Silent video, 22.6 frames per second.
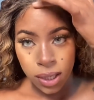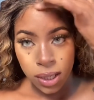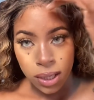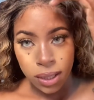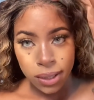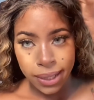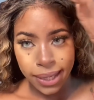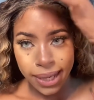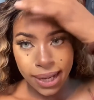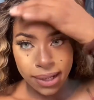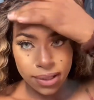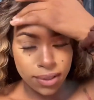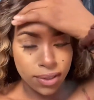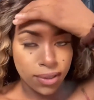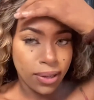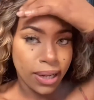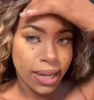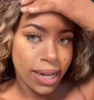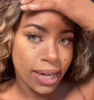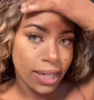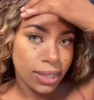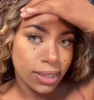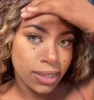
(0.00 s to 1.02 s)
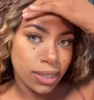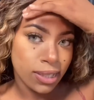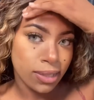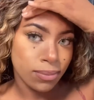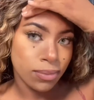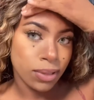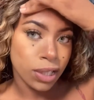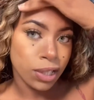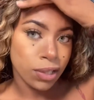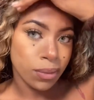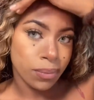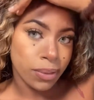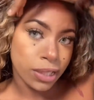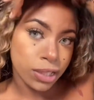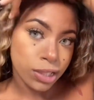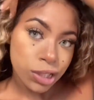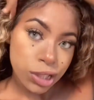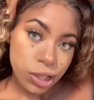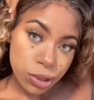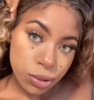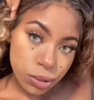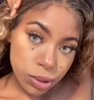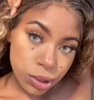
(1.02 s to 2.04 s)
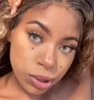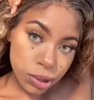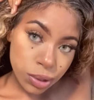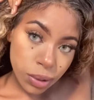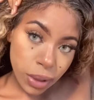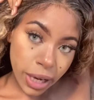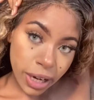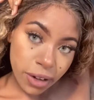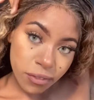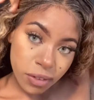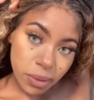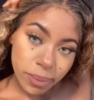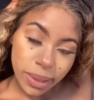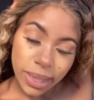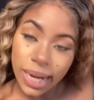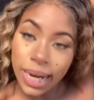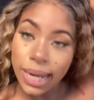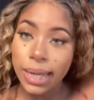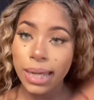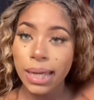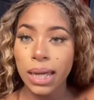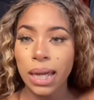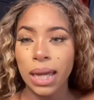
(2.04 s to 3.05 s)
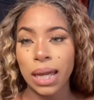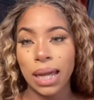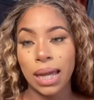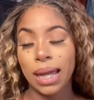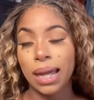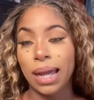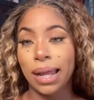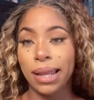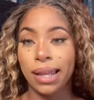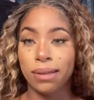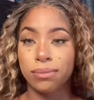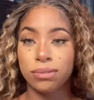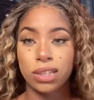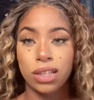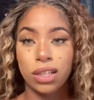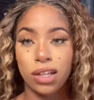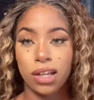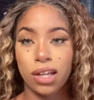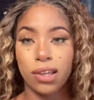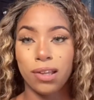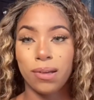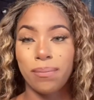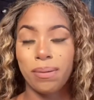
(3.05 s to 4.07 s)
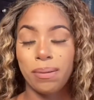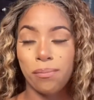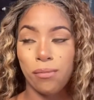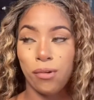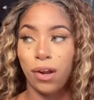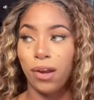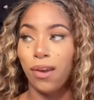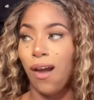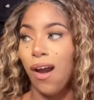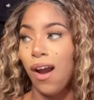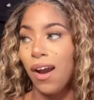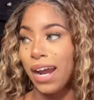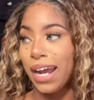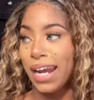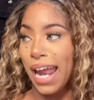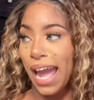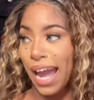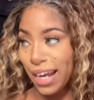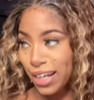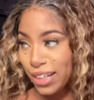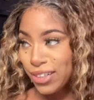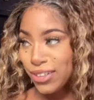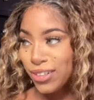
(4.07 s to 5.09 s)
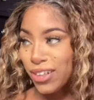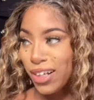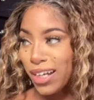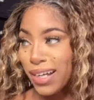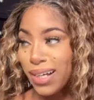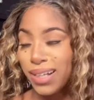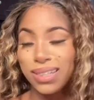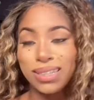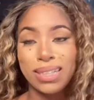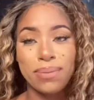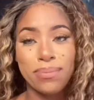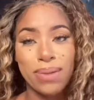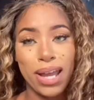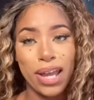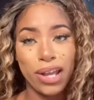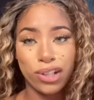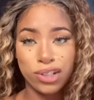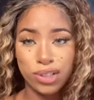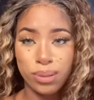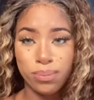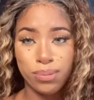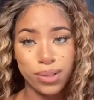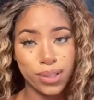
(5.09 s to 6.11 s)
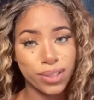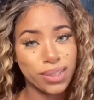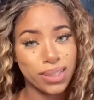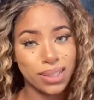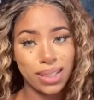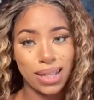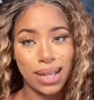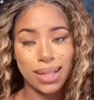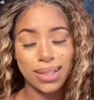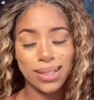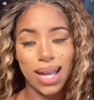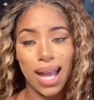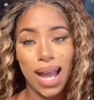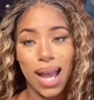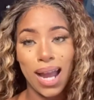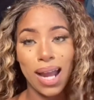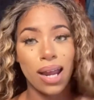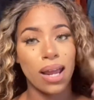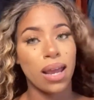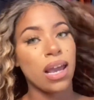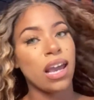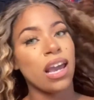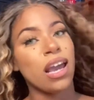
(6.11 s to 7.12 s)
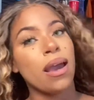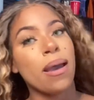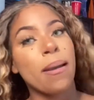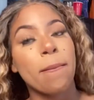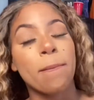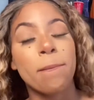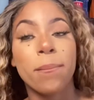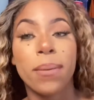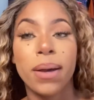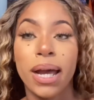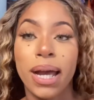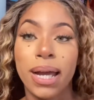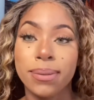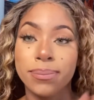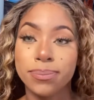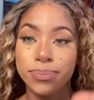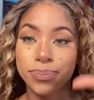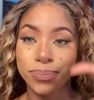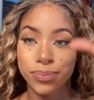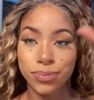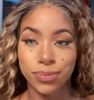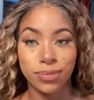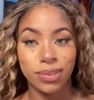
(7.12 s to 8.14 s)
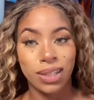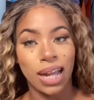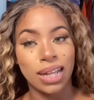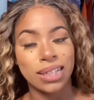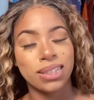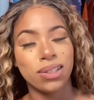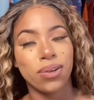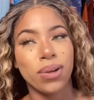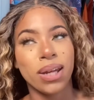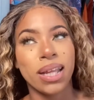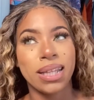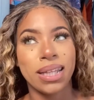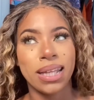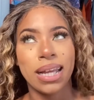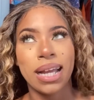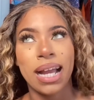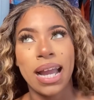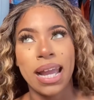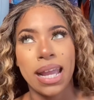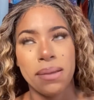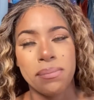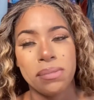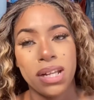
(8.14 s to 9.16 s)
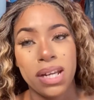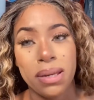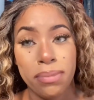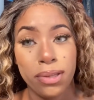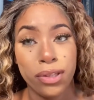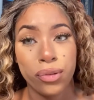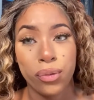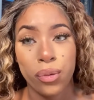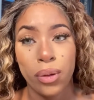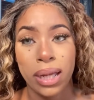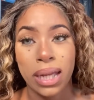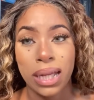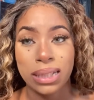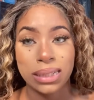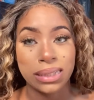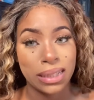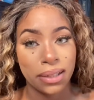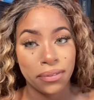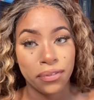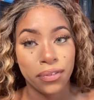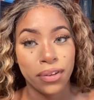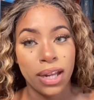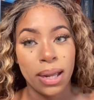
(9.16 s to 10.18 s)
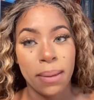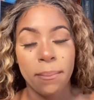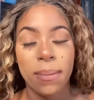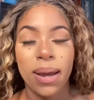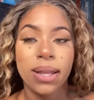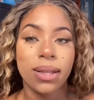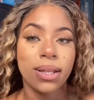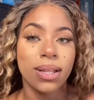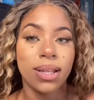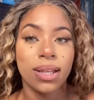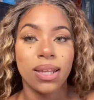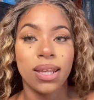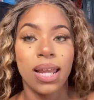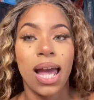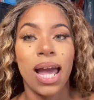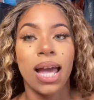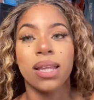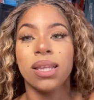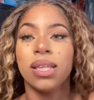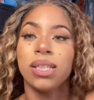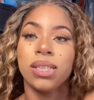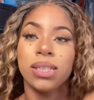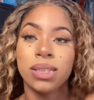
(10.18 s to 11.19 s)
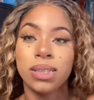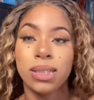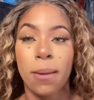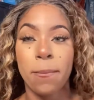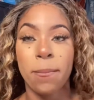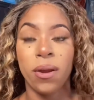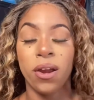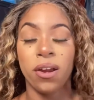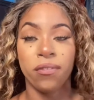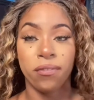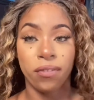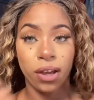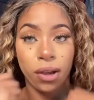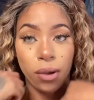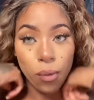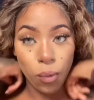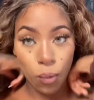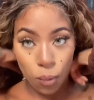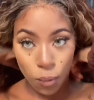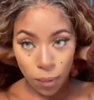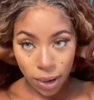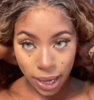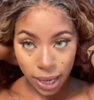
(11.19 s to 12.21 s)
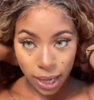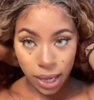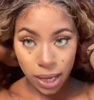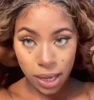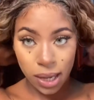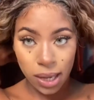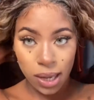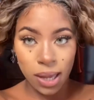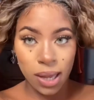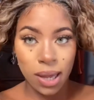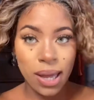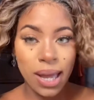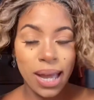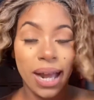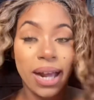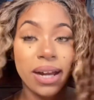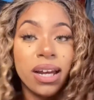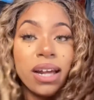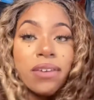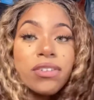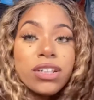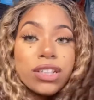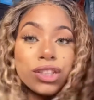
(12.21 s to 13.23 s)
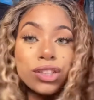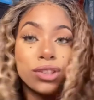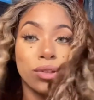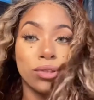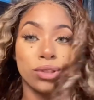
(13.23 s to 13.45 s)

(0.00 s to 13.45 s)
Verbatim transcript: Like I don't know, I kind of did them a little bit too short for my liking. I like them to look a little bit more long and extra because I'm an extra person like that. But that's the only thing I am going to be doing and different. But other than that, this is a perfect wig. I love it so